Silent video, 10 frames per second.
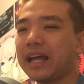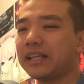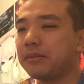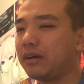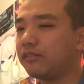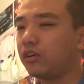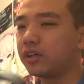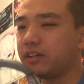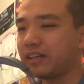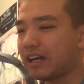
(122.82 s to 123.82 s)
adding a bit of
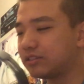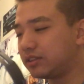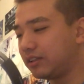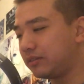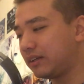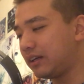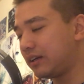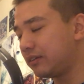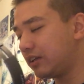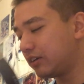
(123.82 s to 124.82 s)
audio now to the
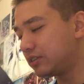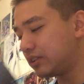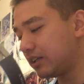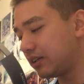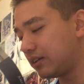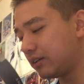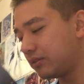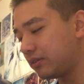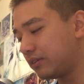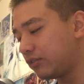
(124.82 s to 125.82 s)
to
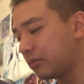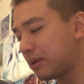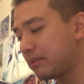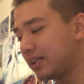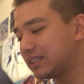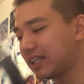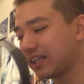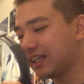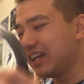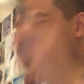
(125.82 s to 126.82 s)
the format, because,
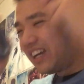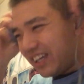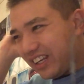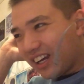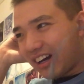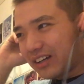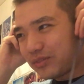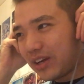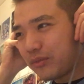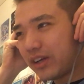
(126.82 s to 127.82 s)
like, you know,
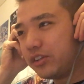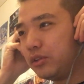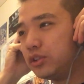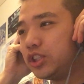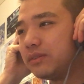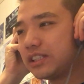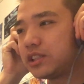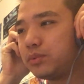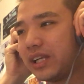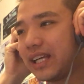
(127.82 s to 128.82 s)
when we're on YouTube, I
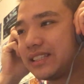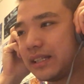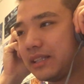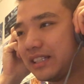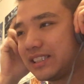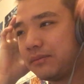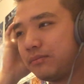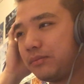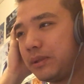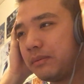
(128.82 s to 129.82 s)
just realized that there are some
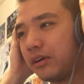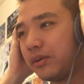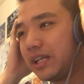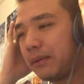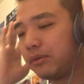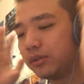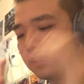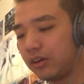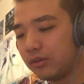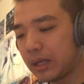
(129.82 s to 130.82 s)
people already upload
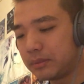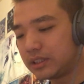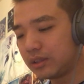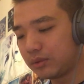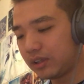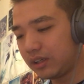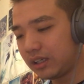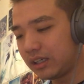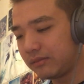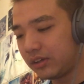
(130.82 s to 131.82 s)
the whole episode with
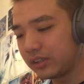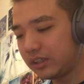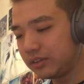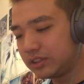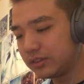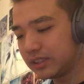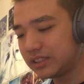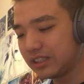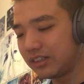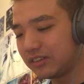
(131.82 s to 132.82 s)
audio into it,
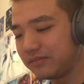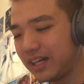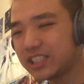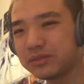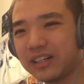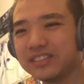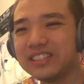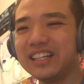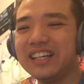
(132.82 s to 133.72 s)
so might as well